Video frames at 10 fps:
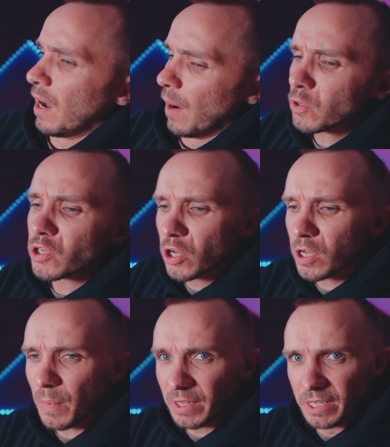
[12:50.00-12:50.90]
I wasn't
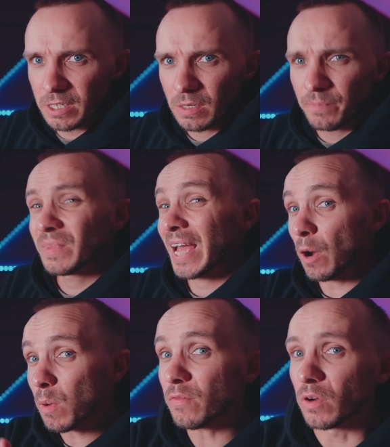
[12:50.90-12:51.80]
hurt by this.
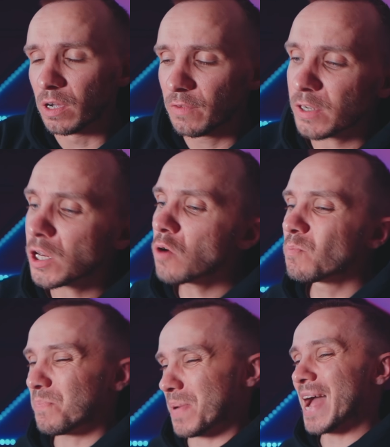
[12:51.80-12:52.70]
However, if I go
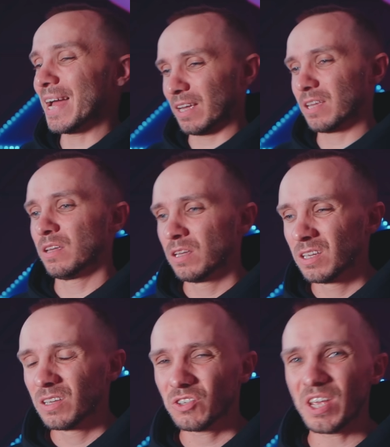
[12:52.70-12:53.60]
back
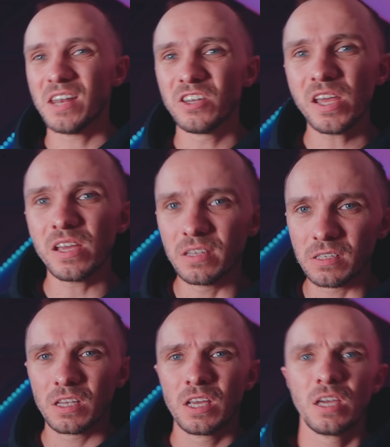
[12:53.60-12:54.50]
10 years,